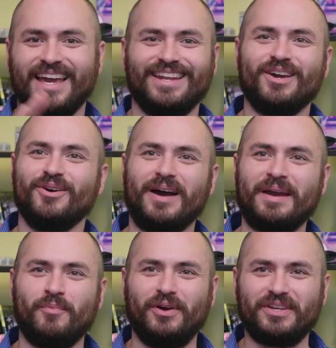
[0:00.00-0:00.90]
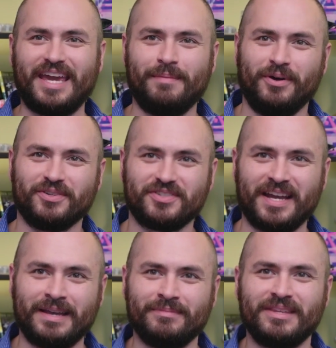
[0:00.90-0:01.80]
Hello, I'm Will Campos.
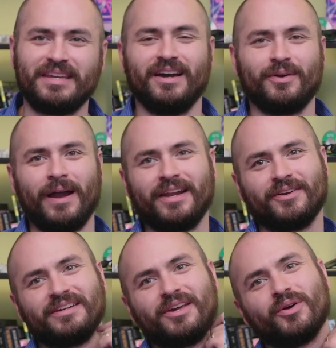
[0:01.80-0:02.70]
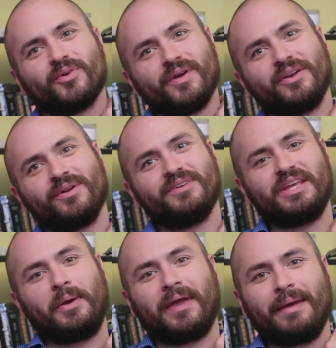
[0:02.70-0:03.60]
I'm the writer and co-creator of
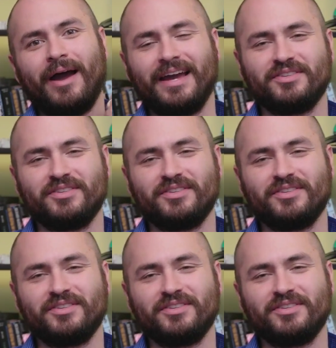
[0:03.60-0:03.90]
Video Game High